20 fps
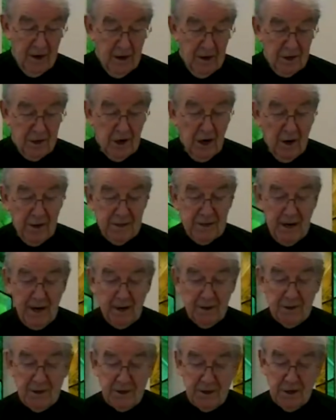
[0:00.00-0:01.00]
John
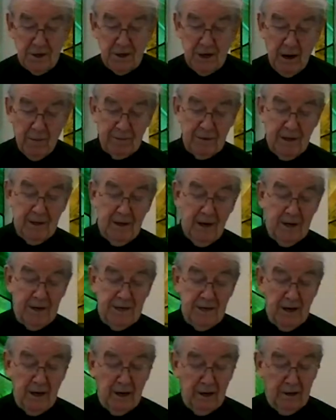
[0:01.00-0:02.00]
takes us in chapter
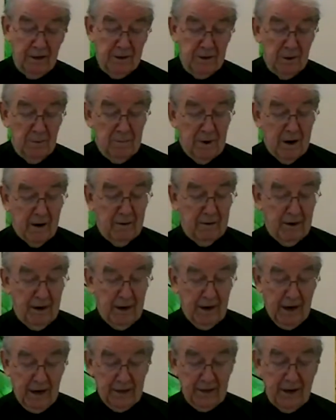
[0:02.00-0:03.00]
19 to
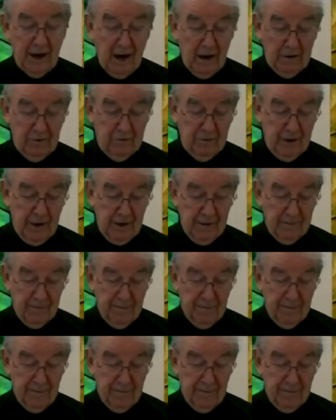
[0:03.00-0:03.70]
Mary at Calvary.